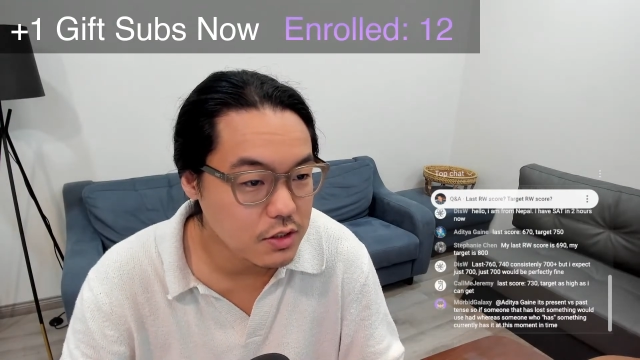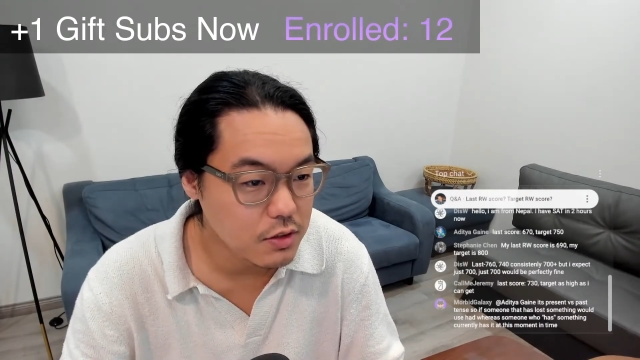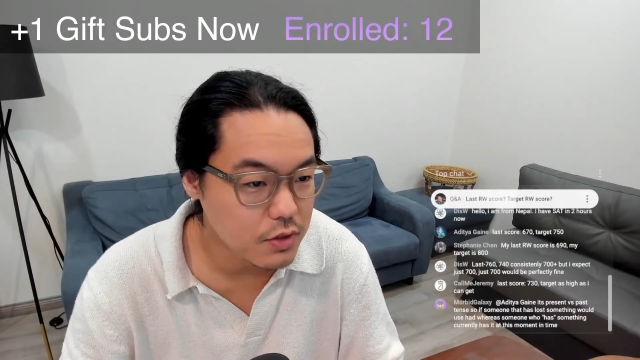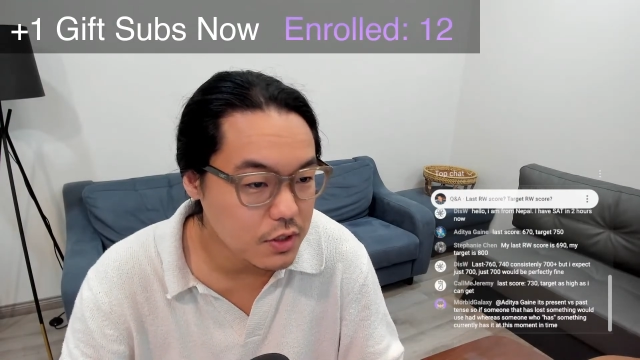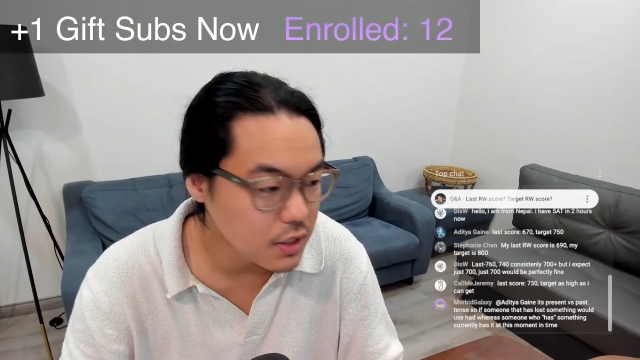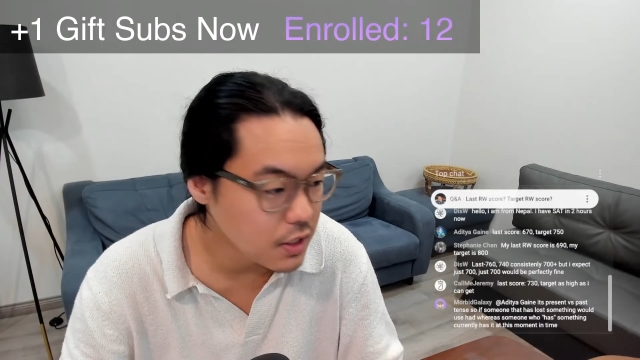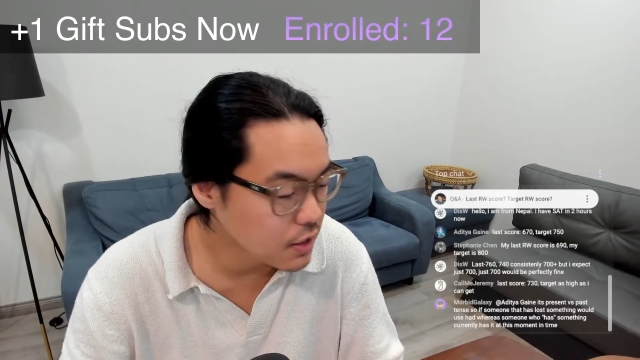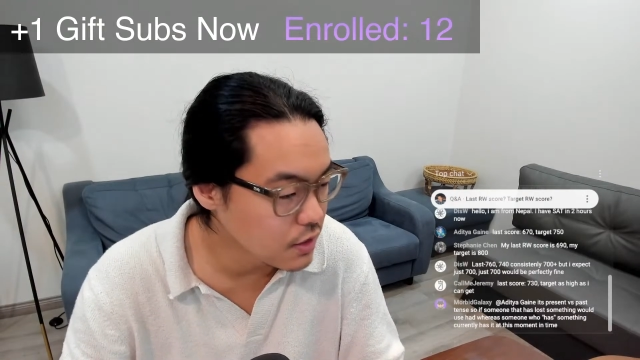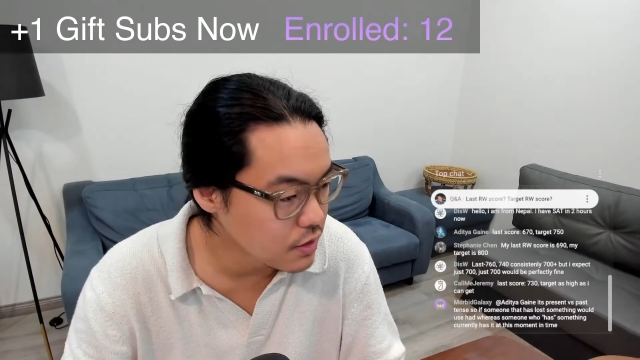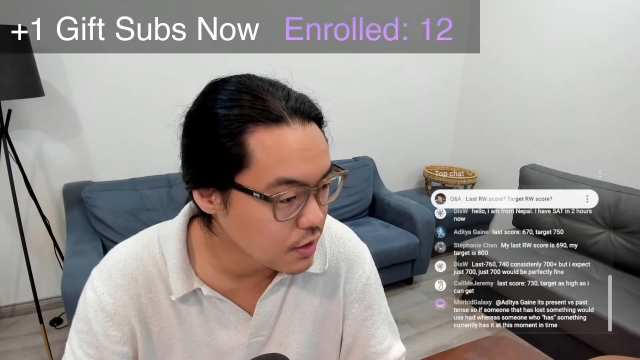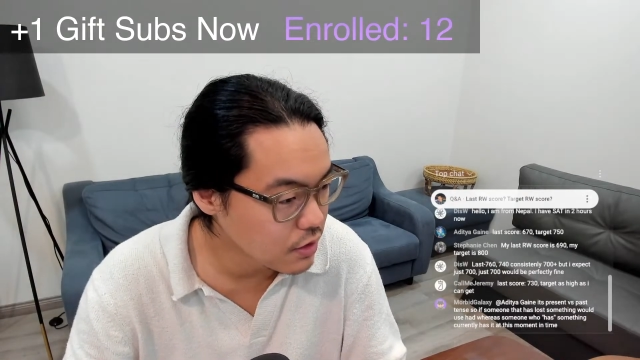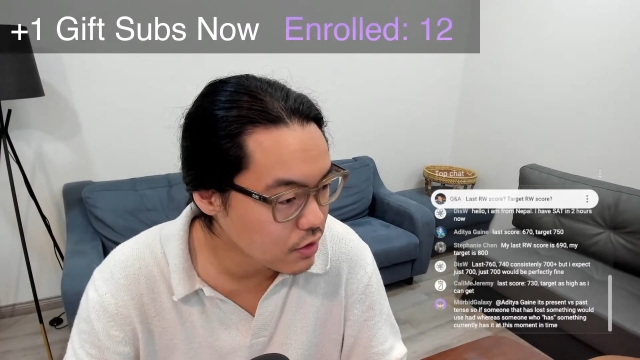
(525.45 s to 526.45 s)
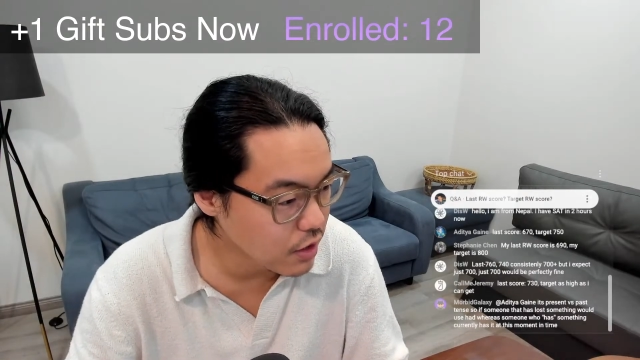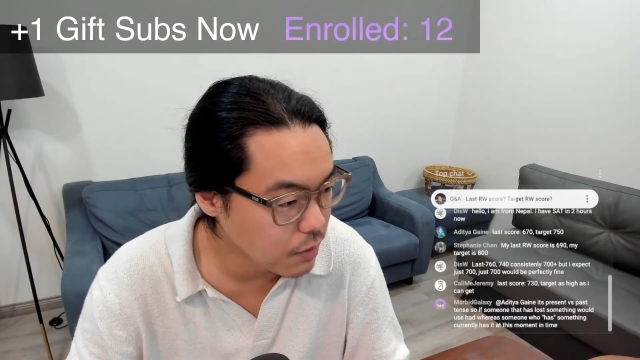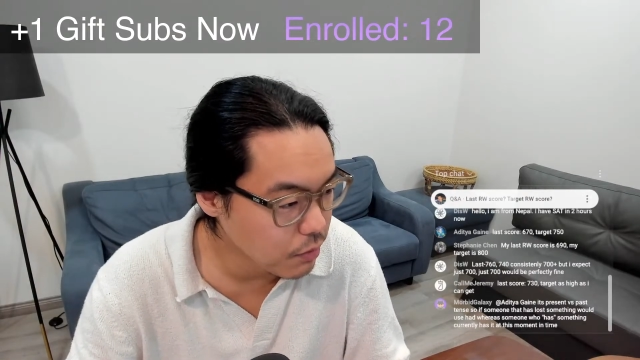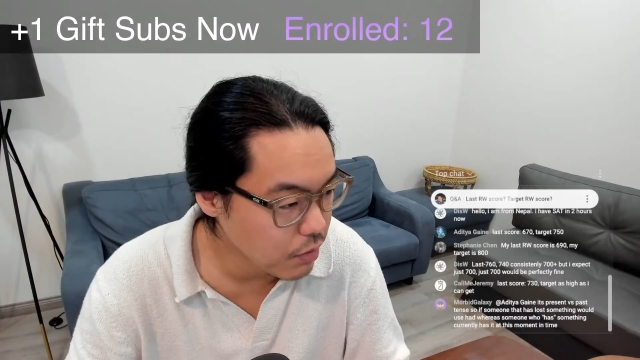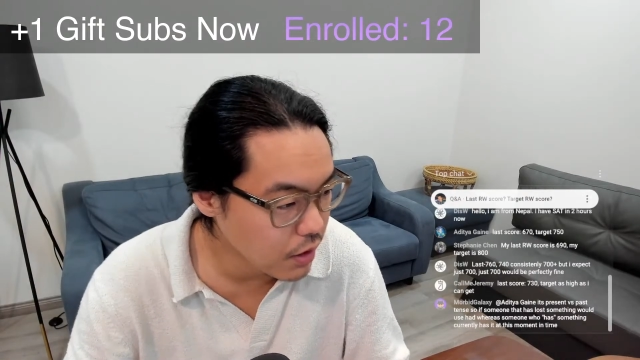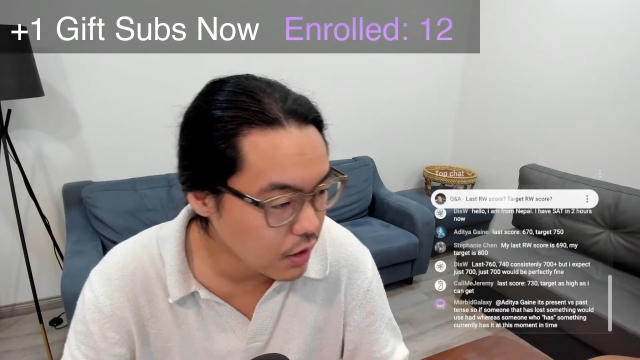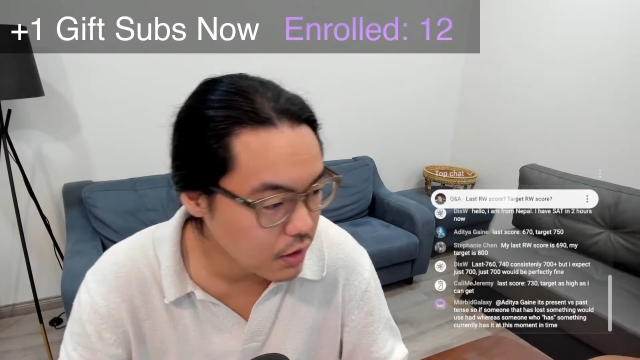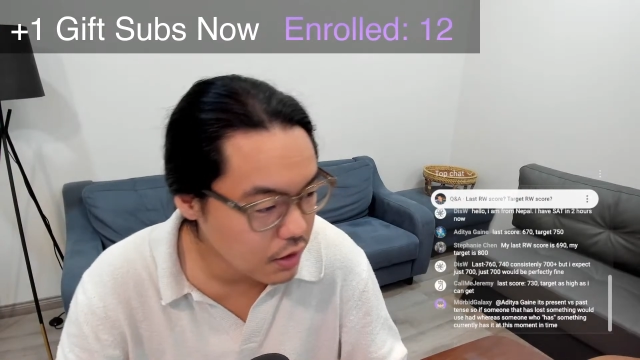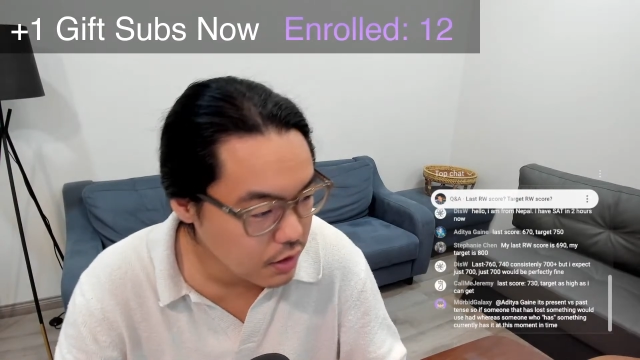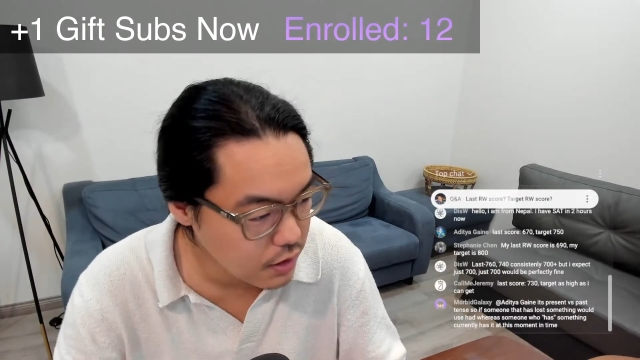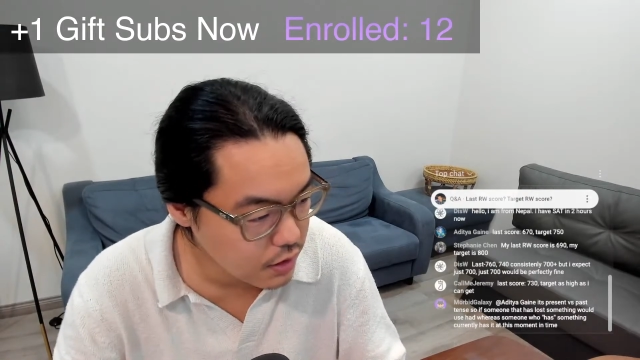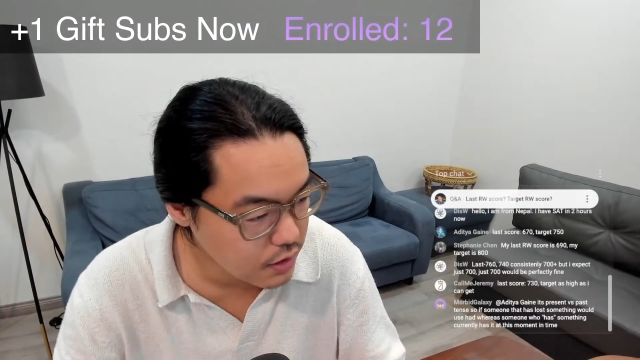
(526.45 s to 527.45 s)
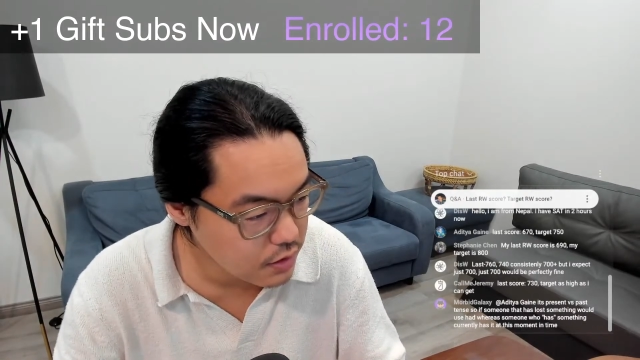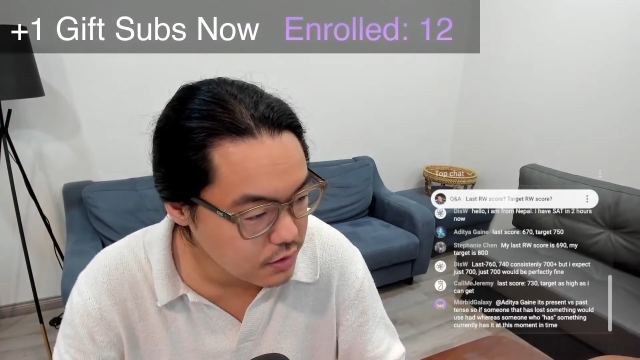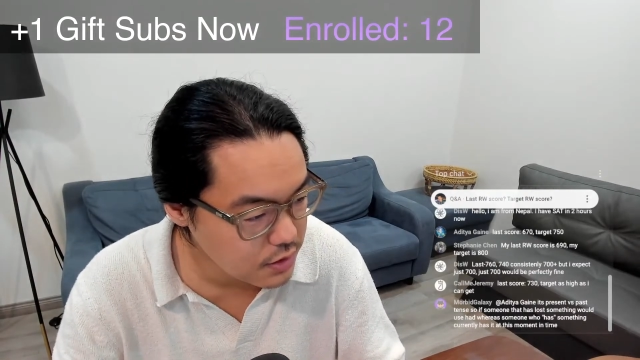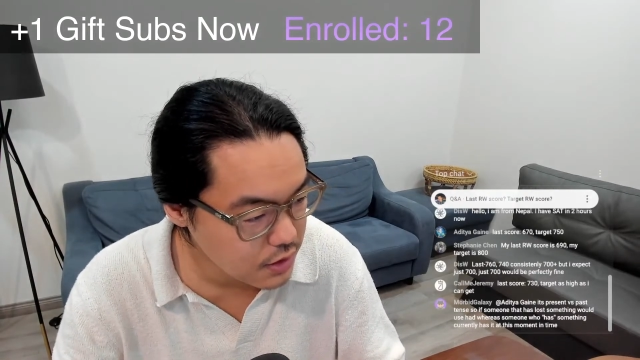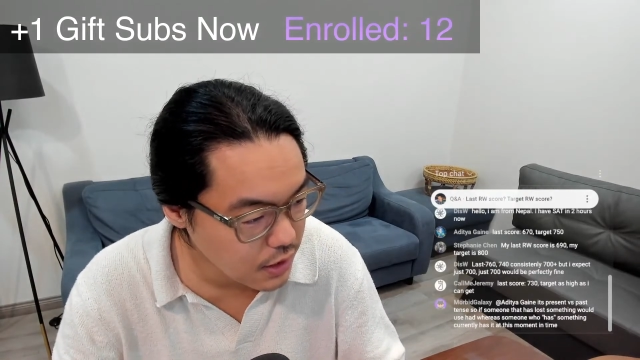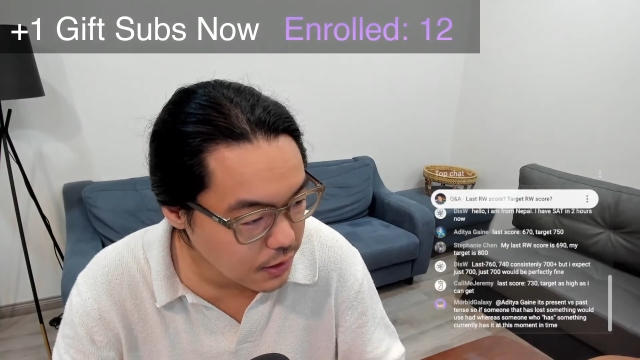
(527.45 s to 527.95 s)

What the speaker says: The really easy and dumb thing is